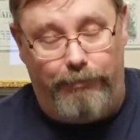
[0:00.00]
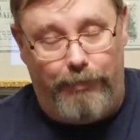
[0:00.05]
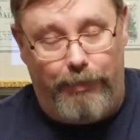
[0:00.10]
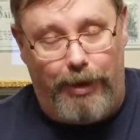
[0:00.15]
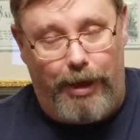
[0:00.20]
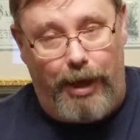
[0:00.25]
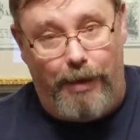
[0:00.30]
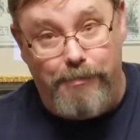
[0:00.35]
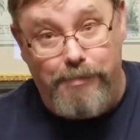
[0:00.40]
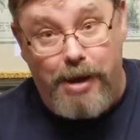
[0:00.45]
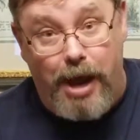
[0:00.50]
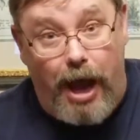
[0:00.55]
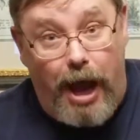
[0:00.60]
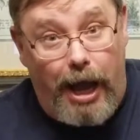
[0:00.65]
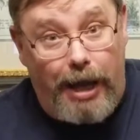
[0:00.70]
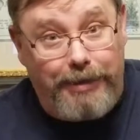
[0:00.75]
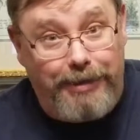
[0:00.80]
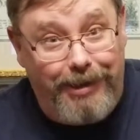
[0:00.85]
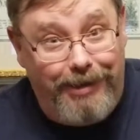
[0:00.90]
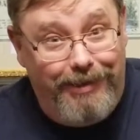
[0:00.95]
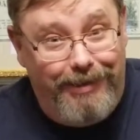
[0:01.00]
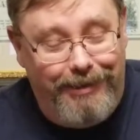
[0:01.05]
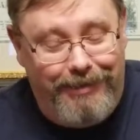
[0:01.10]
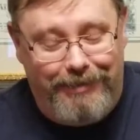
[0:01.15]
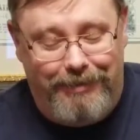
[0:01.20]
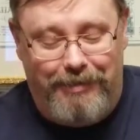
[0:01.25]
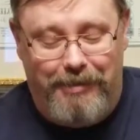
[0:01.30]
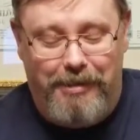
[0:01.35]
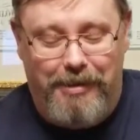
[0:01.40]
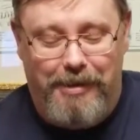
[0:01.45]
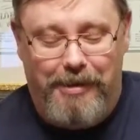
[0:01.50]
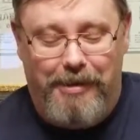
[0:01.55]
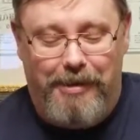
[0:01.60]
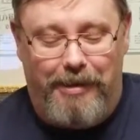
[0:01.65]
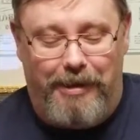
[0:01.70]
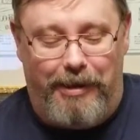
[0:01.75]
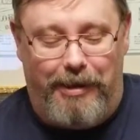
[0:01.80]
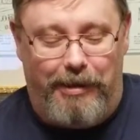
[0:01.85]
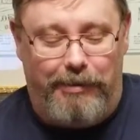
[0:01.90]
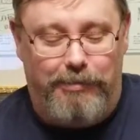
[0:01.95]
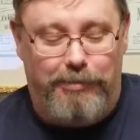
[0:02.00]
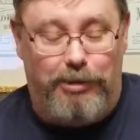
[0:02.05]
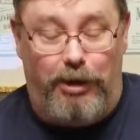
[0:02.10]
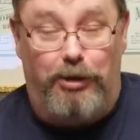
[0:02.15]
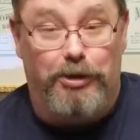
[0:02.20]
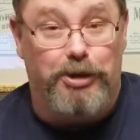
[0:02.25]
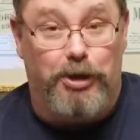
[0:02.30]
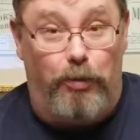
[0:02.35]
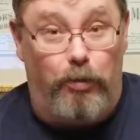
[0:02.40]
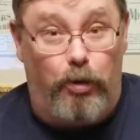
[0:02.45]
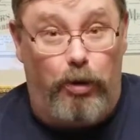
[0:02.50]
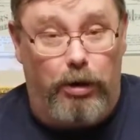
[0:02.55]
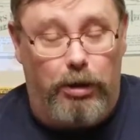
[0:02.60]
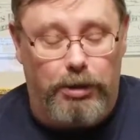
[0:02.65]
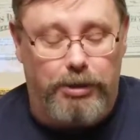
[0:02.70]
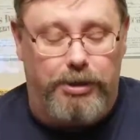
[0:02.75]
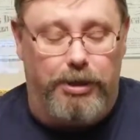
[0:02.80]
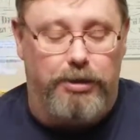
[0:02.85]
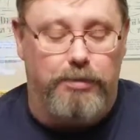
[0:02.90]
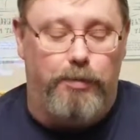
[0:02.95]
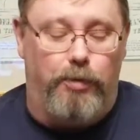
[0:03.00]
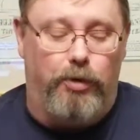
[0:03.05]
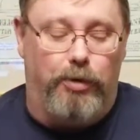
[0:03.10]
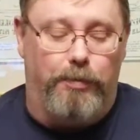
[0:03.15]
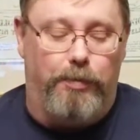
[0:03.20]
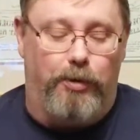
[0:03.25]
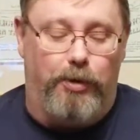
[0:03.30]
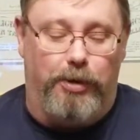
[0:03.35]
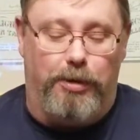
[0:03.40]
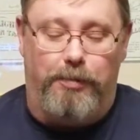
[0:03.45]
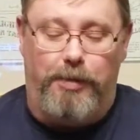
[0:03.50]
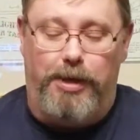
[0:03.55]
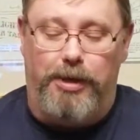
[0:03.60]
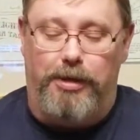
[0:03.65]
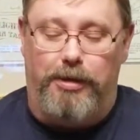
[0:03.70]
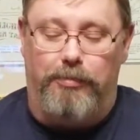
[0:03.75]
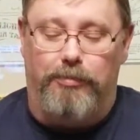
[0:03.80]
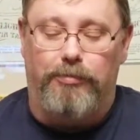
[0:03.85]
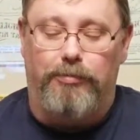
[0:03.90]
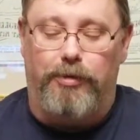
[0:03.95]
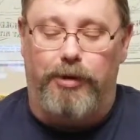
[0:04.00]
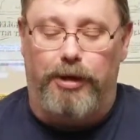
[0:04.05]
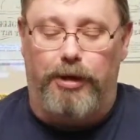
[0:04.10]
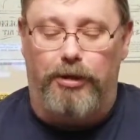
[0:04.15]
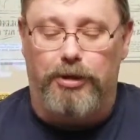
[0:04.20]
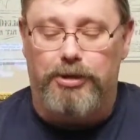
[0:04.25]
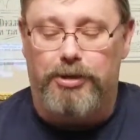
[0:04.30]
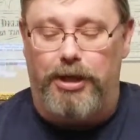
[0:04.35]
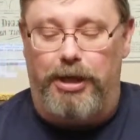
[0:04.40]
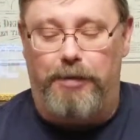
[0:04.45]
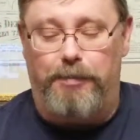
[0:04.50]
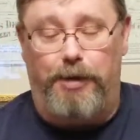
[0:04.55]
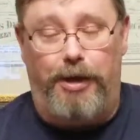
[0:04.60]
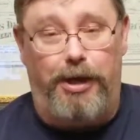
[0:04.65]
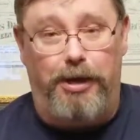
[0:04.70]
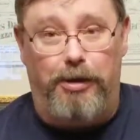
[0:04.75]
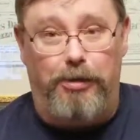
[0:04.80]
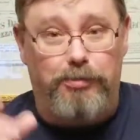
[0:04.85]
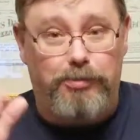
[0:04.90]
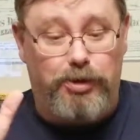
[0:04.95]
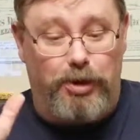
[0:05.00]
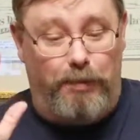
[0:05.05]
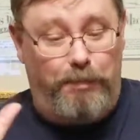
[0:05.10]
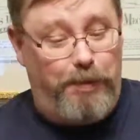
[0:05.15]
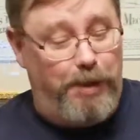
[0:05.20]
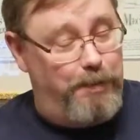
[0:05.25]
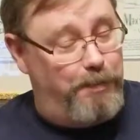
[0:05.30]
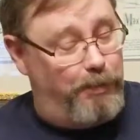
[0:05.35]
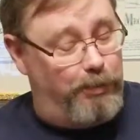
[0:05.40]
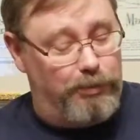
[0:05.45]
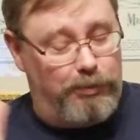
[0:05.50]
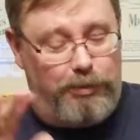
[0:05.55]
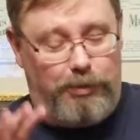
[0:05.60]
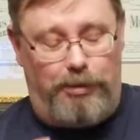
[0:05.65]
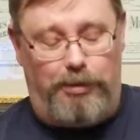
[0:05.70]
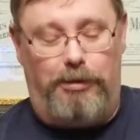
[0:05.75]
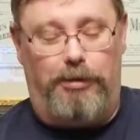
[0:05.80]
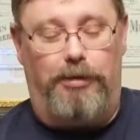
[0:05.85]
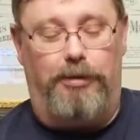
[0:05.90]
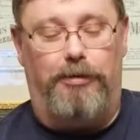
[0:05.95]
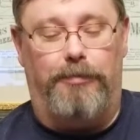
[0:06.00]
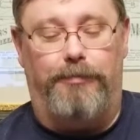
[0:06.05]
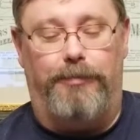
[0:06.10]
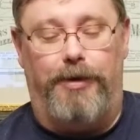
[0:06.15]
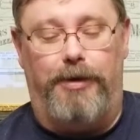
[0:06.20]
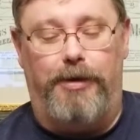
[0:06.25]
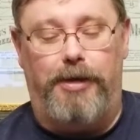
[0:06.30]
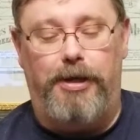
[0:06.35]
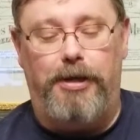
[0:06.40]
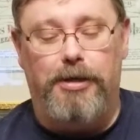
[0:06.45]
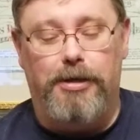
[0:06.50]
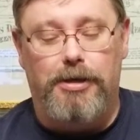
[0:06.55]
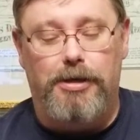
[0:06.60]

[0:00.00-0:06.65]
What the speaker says: I'm not. As long as it works, that's more important to me than what it looks like. But I know some people are very